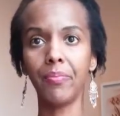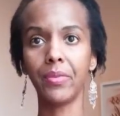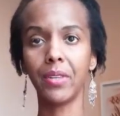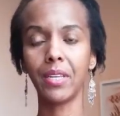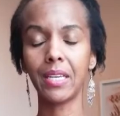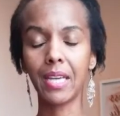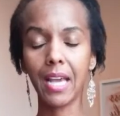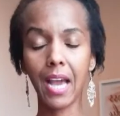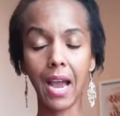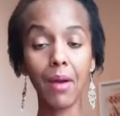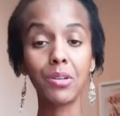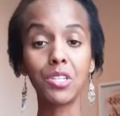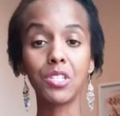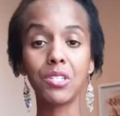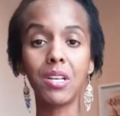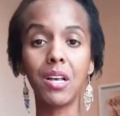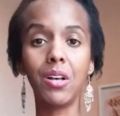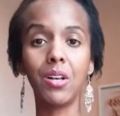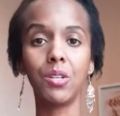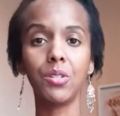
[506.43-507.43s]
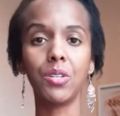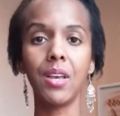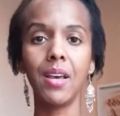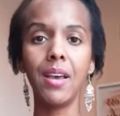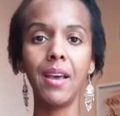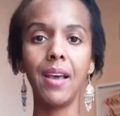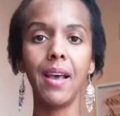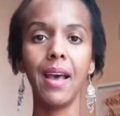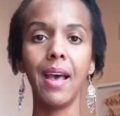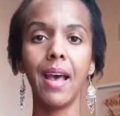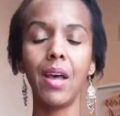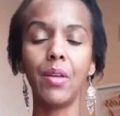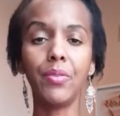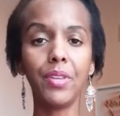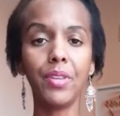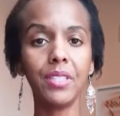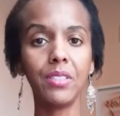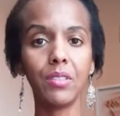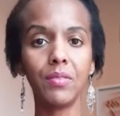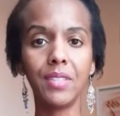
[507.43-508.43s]
carousels and
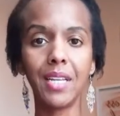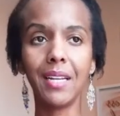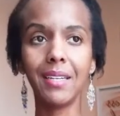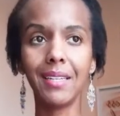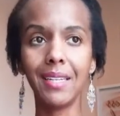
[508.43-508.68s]
things of that